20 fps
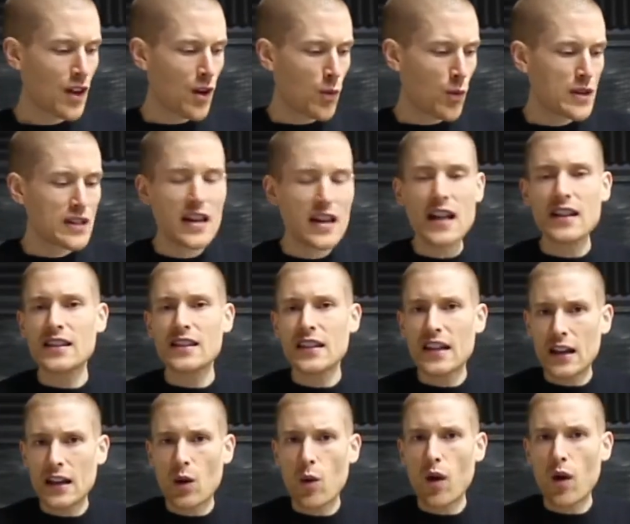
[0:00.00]
we tend to
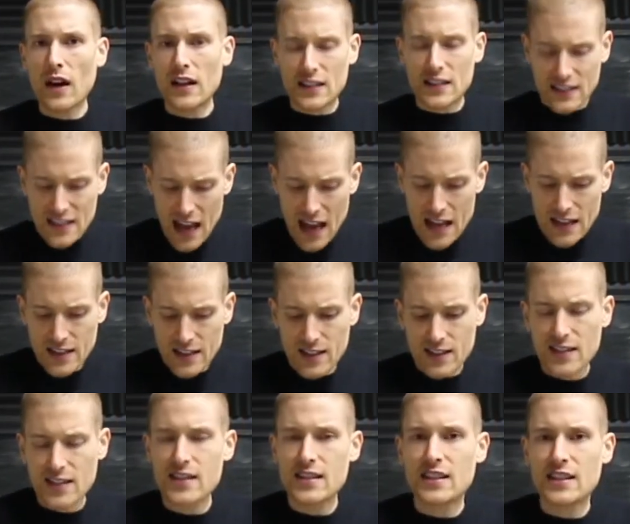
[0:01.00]
get quite
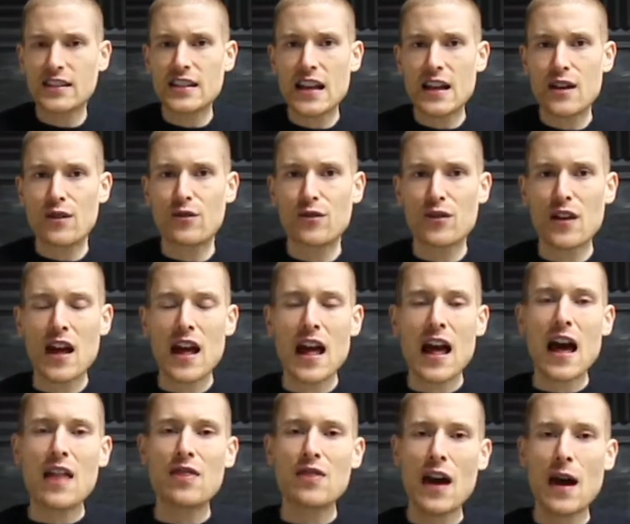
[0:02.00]
tense and stiff,
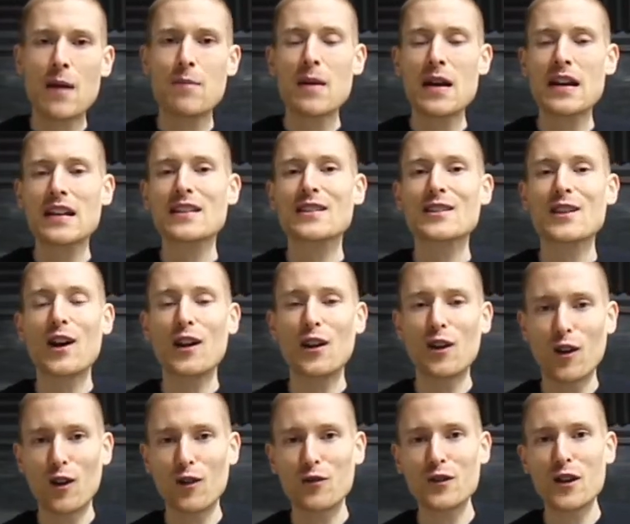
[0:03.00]
and that makes a
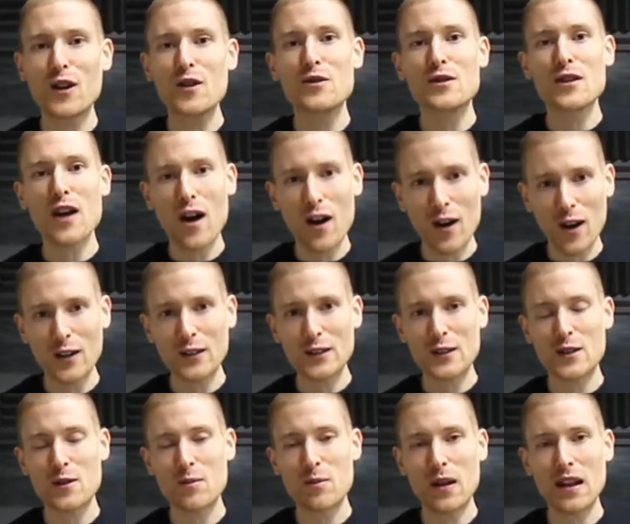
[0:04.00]
lot of notes harder
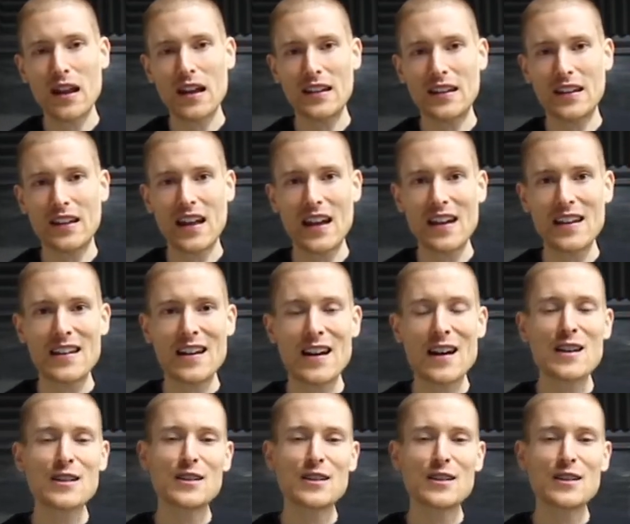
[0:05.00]
to play, okay?